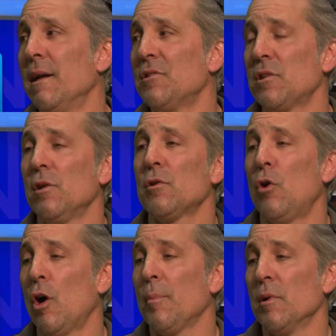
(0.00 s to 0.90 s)
A skilled
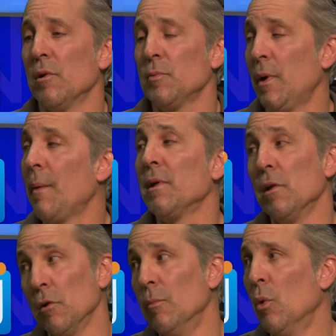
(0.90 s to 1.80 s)
carpenter is probably a
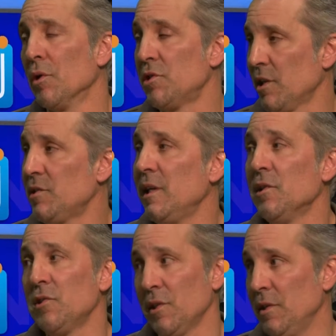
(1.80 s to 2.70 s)
little more, 60 to
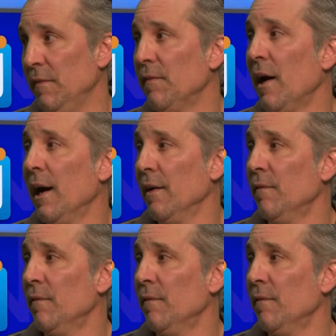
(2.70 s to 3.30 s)
65.